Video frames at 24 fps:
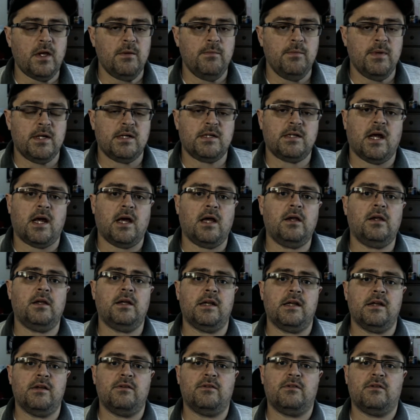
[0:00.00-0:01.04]

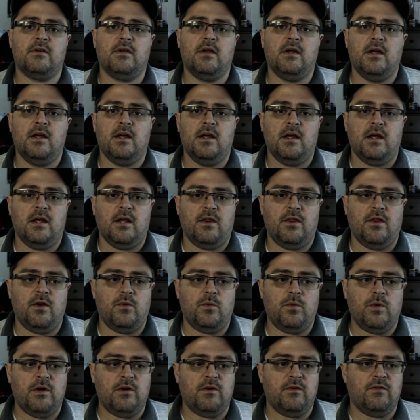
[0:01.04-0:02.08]
mentalities
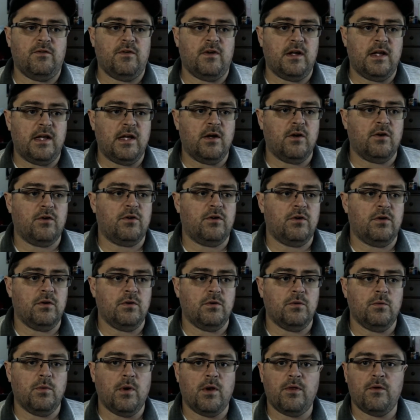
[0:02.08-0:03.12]
that we've adhered
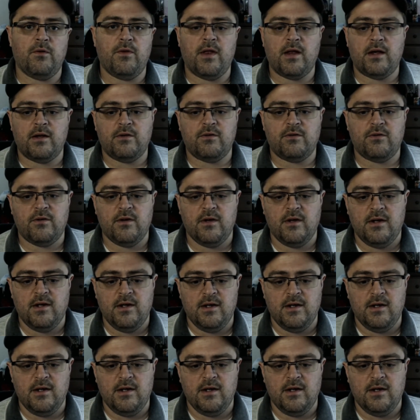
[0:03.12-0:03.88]
to, whether that's